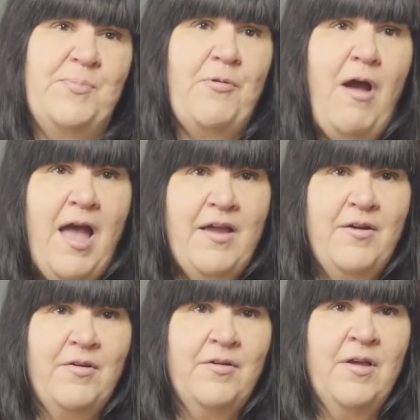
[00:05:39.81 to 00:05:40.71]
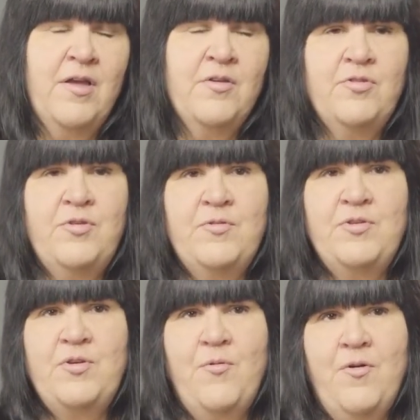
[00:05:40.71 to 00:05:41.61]
prior to
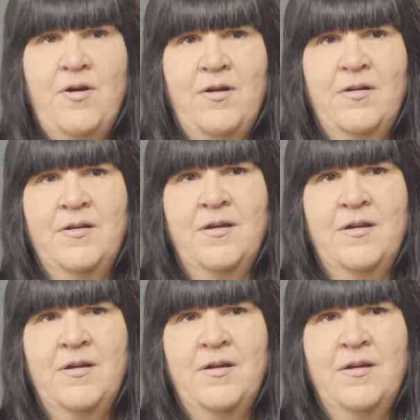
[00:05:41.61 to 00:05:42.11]
your